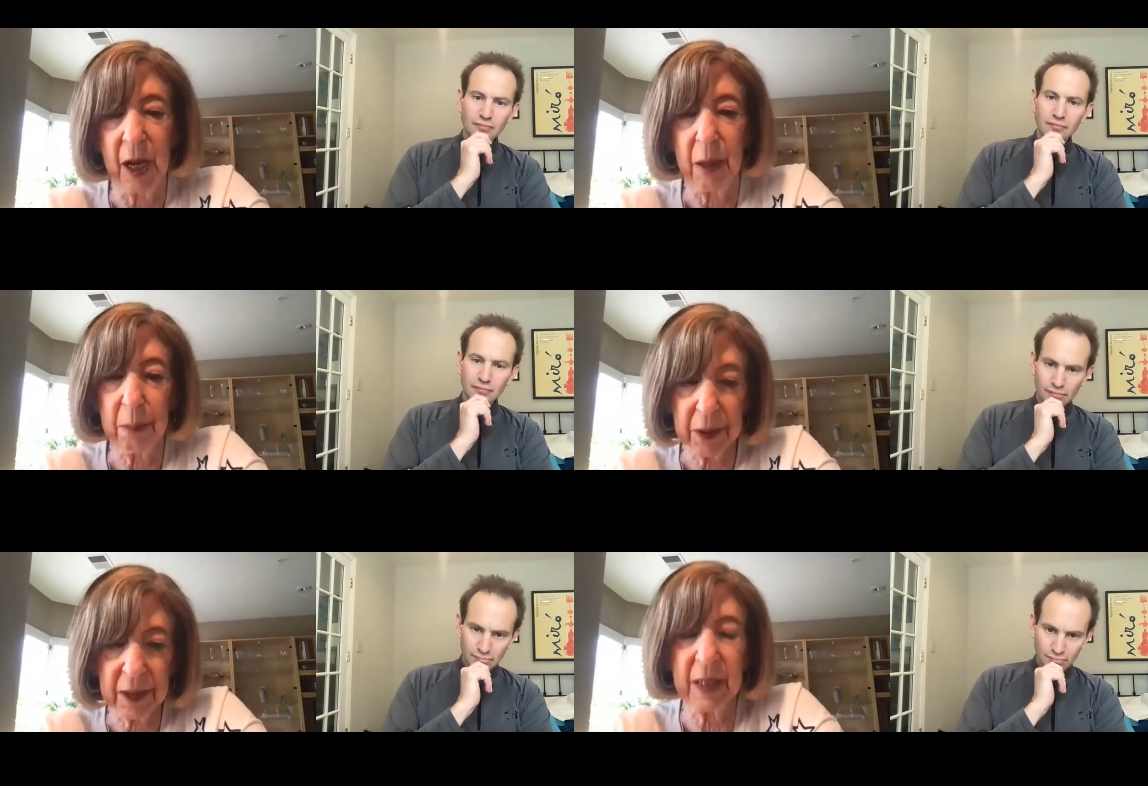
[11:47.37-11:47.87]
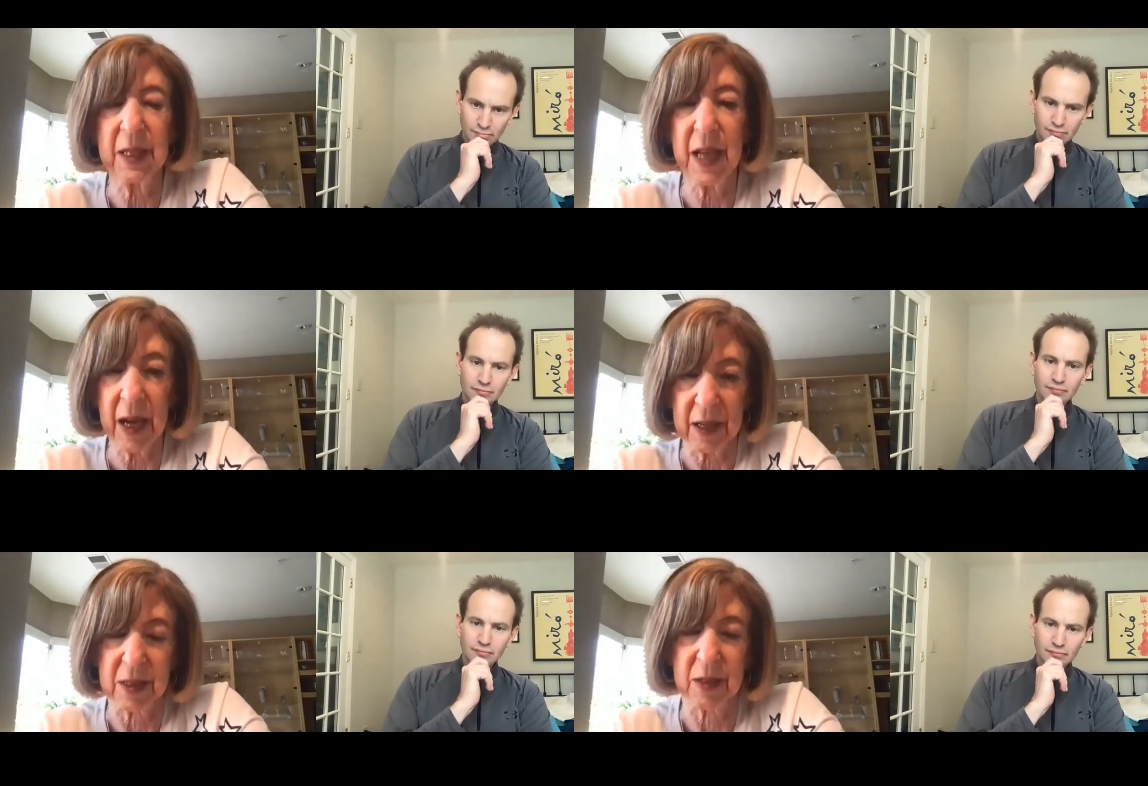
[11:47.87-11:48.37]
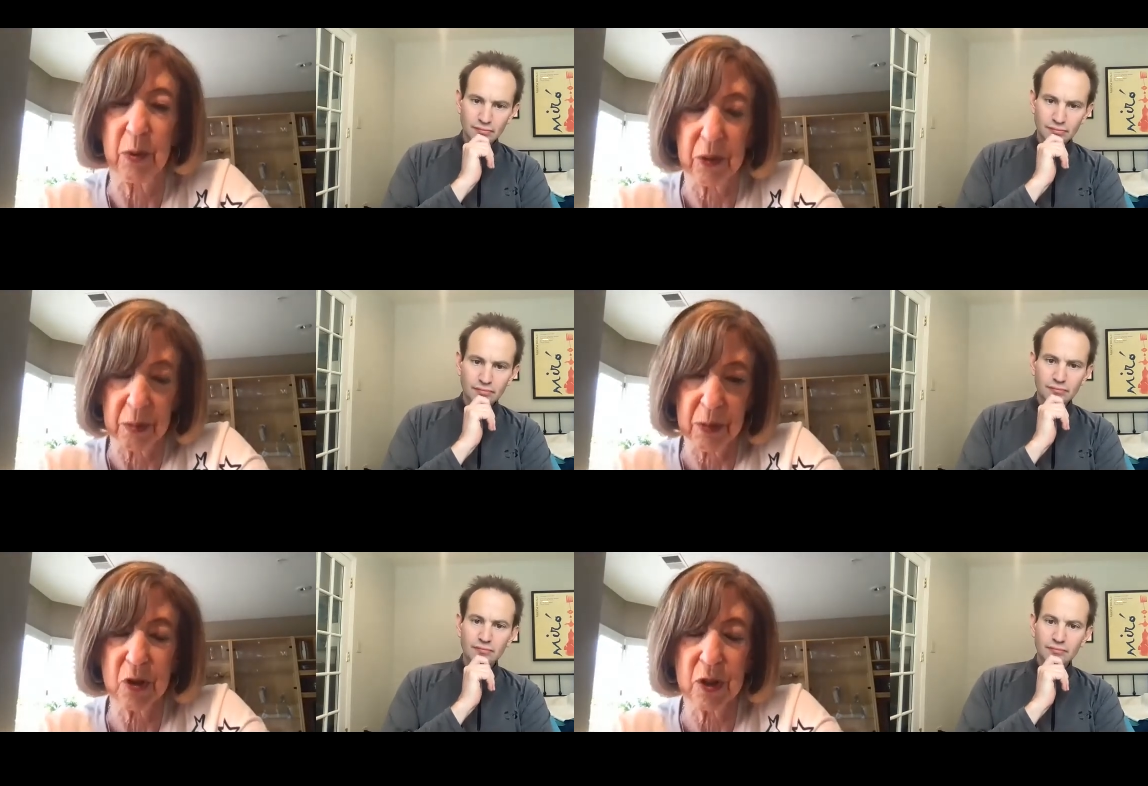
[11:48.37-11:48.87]
Speaker 1: But then yes, with the
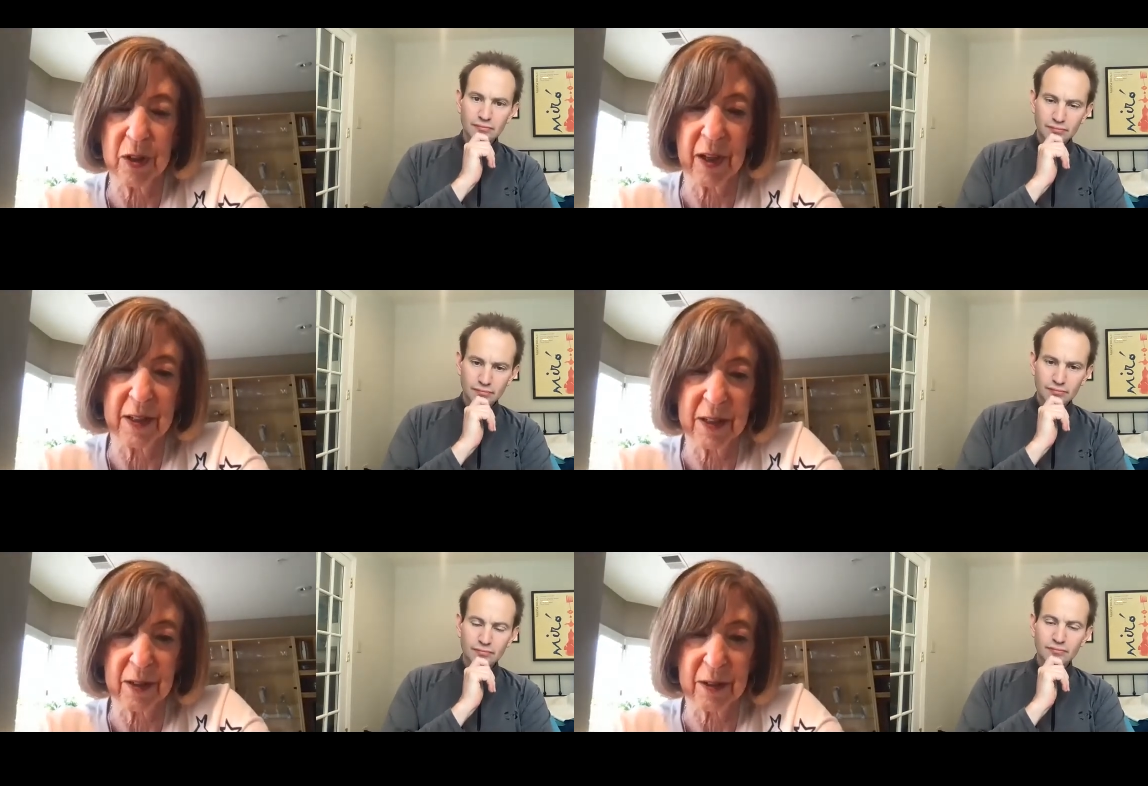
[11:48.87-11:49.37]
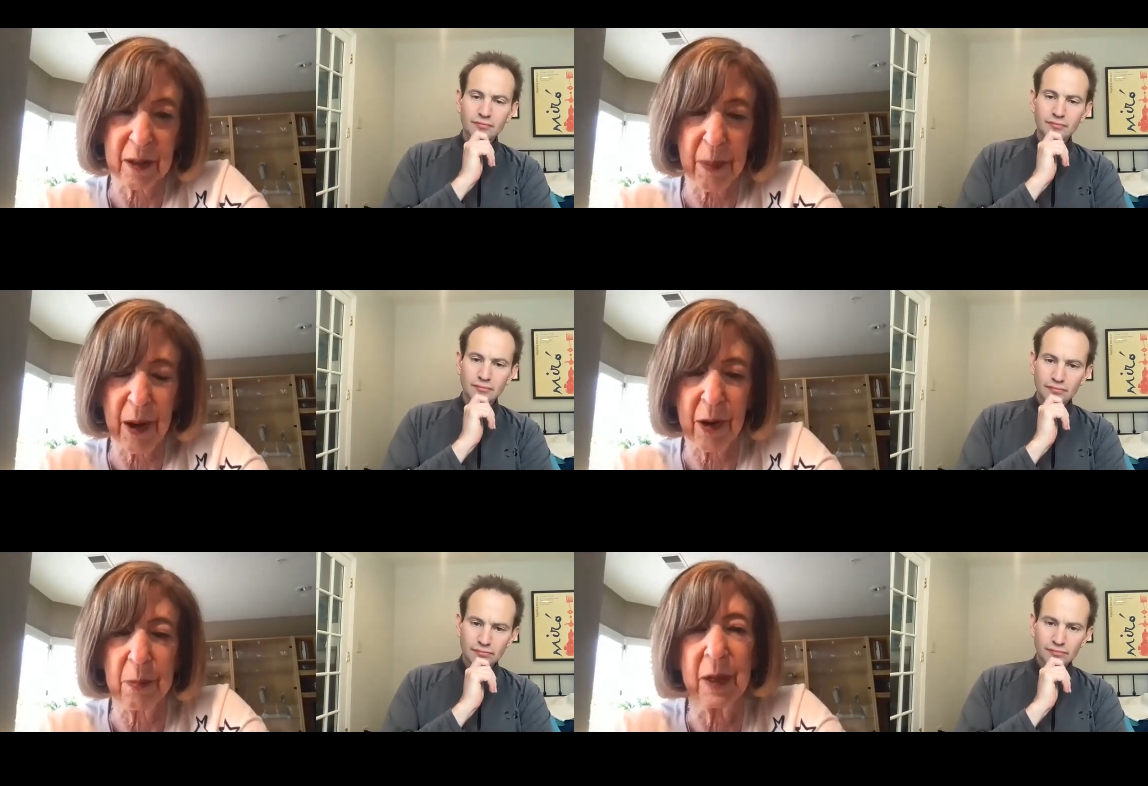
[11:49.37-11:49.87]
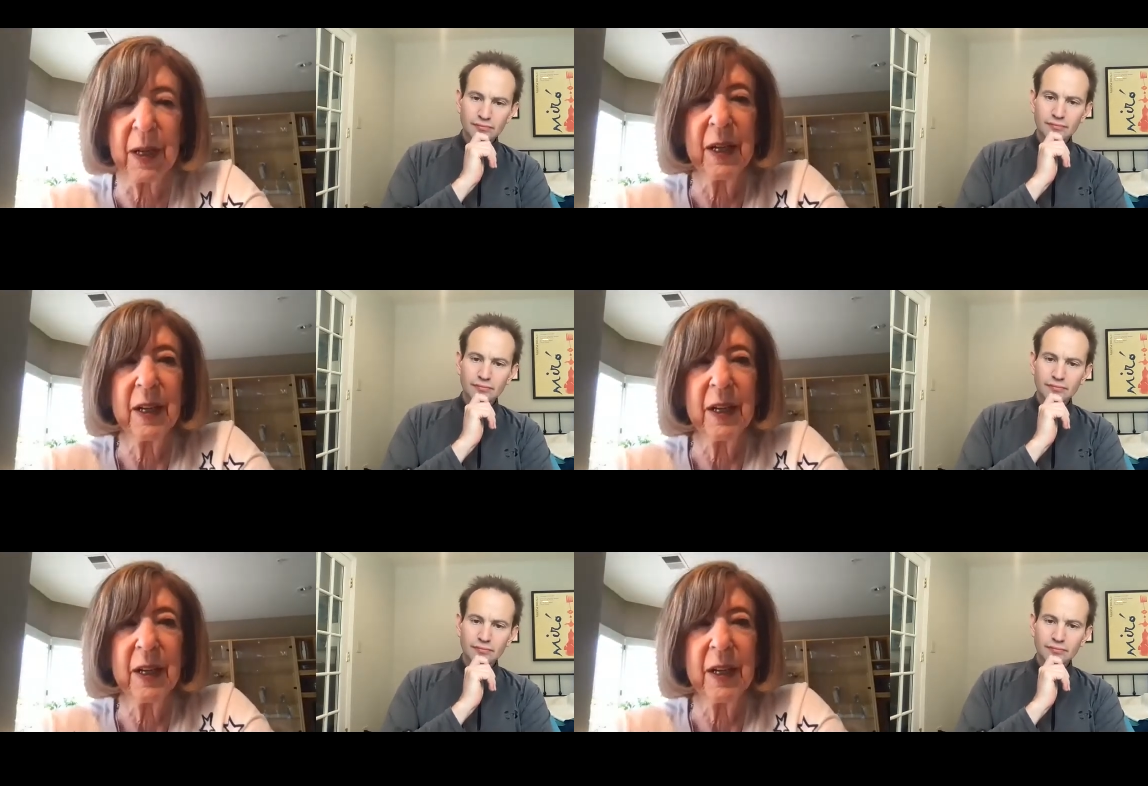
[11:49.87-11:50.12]
merchandise department,